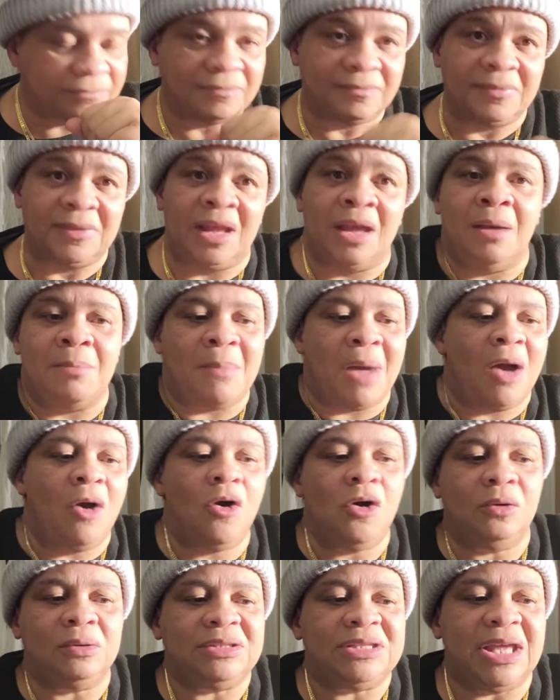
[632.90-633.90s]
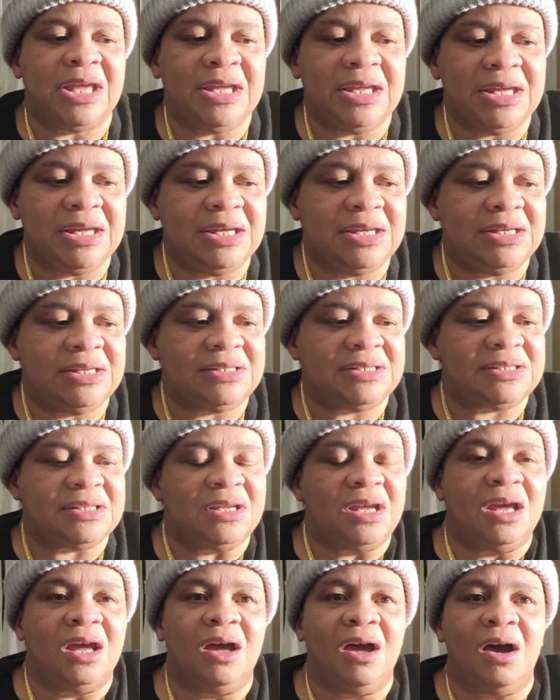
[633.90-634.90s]
My whole thing is,
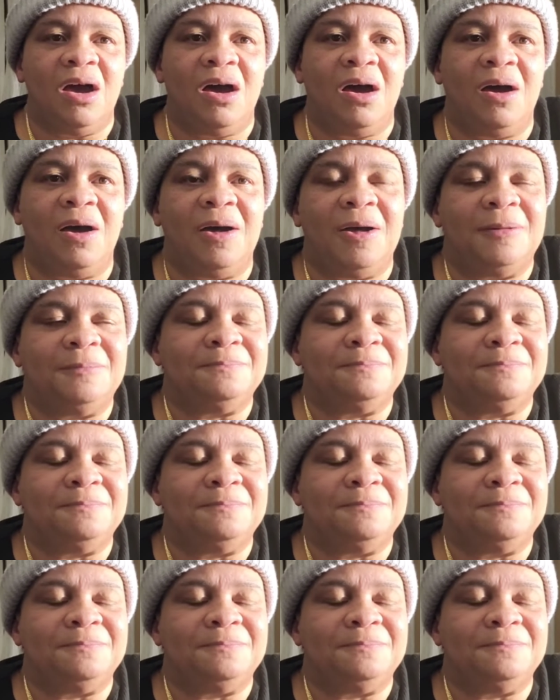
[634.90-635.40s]
um,